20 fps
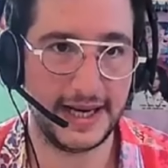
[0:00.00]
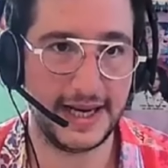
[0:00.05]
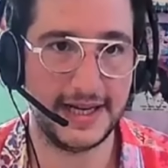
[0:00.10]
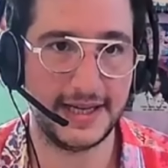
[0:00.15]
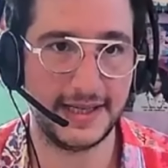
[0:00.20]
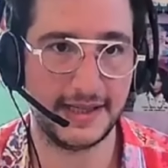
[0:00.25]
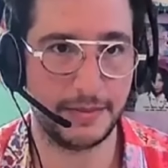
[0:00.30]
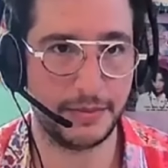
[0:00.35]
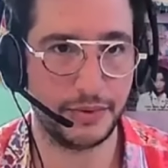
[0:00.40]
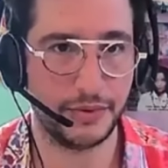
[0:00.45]

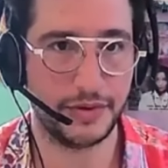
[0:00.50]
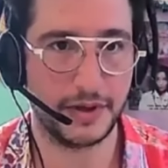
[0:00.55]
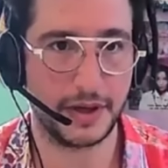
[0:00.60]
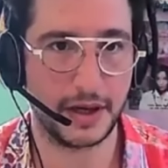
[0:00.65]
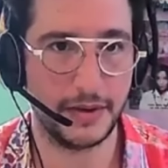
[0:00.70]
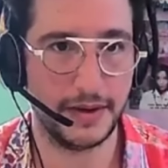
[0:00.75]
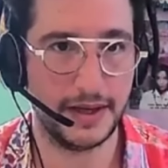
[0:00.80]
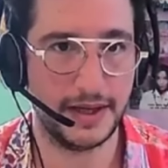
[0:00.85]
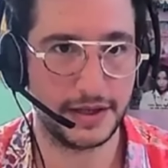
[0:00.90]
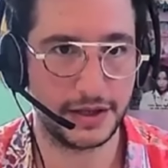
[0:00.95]
we need, as a
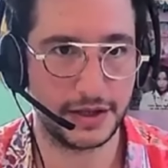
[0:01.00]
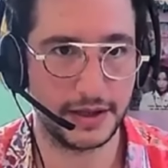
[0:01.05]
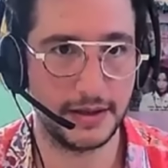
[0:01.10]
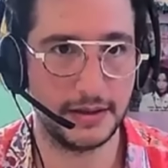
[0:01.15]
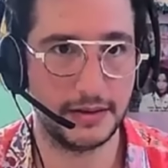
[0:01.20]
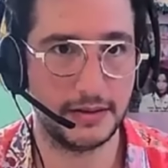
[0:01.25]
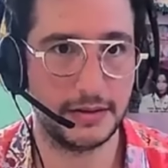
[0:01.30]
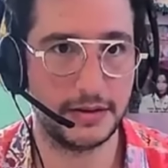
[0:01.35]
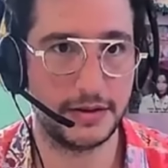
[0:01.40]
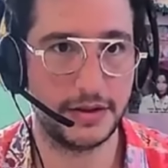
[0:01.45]
broader
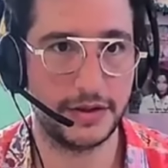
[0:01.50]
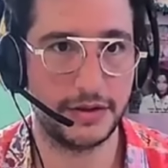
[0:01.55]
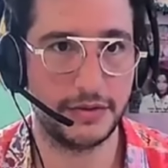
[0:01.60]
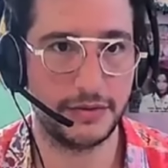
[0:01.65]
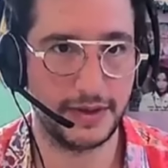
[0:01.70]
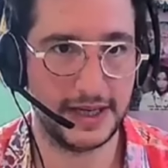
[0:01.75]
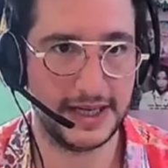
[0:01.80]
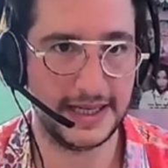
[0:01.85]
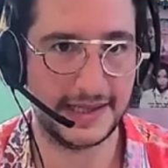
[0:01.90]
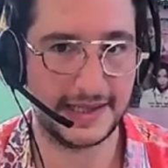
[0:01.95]
coalition,
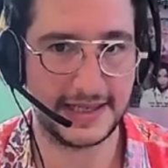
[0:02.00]
to